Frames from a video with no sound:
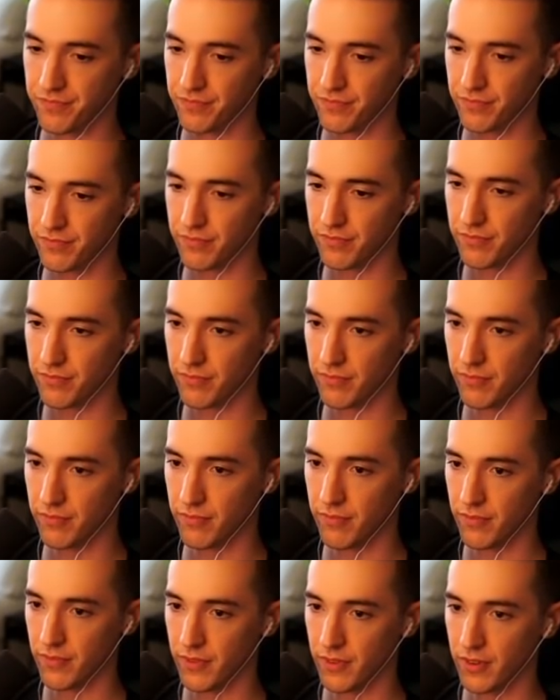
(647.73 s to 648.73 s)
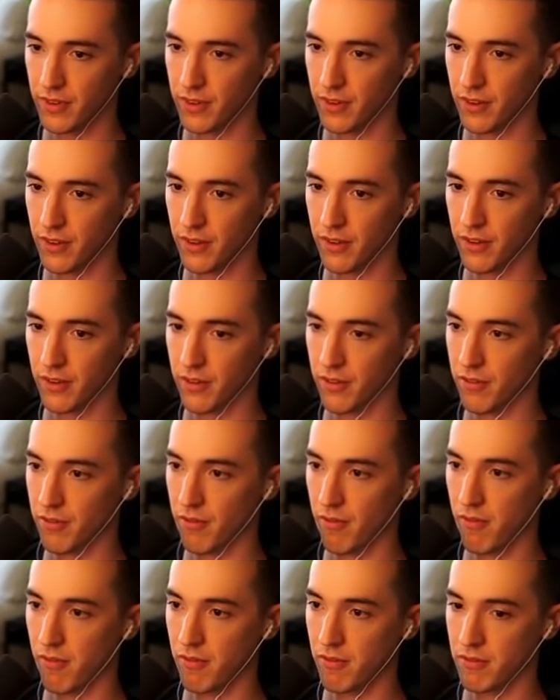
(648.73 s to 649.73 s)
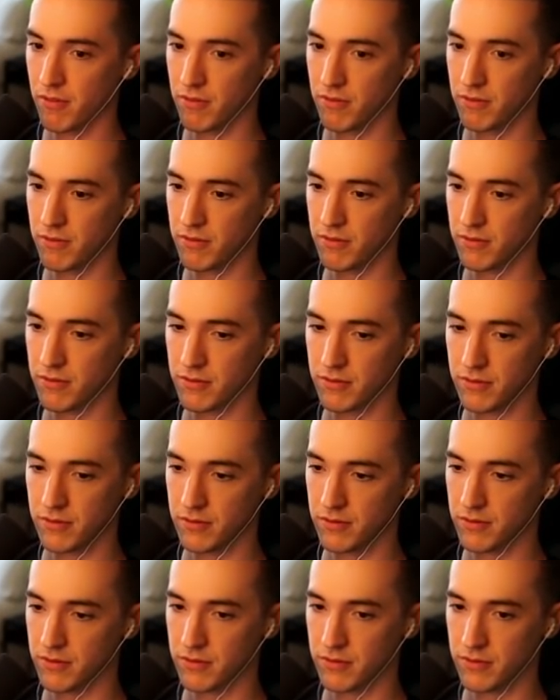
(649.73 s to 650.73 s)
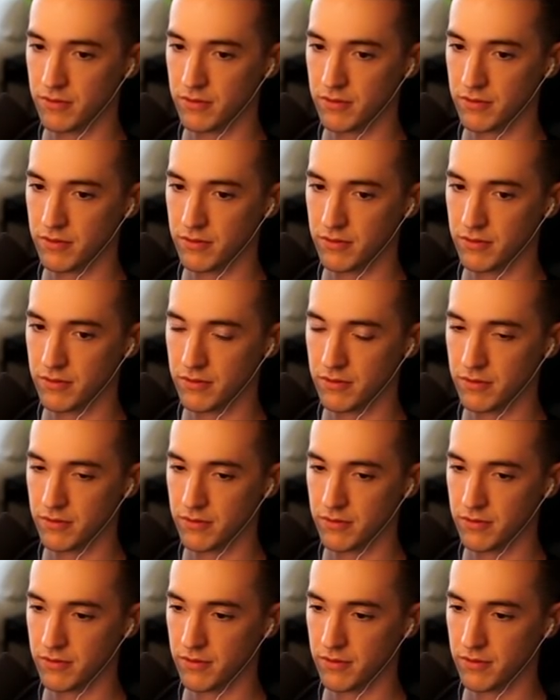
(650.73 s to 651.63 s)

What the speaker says: (no one is talking)